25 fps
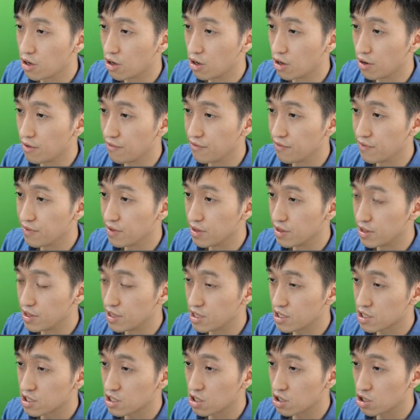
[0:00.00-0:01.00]
of
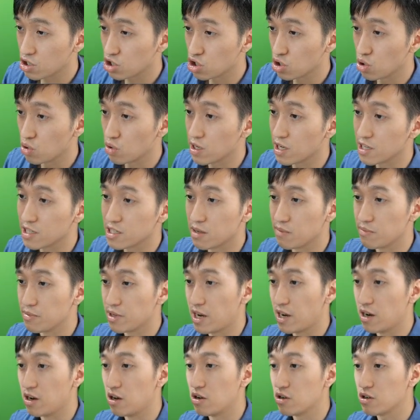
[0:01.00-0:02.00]
this show custom
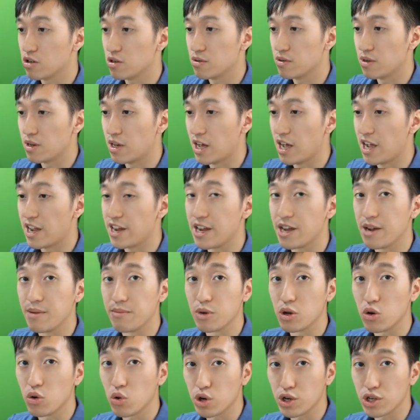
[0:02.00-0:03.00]
dialog, I
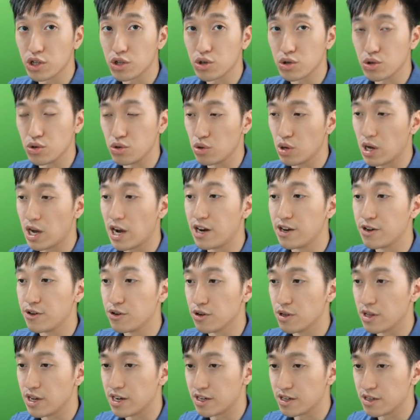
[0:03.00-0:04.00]
am going to
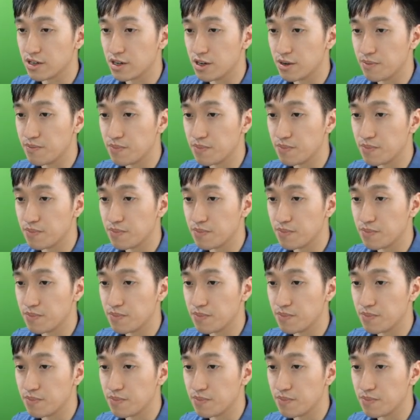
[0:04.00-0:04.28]
either like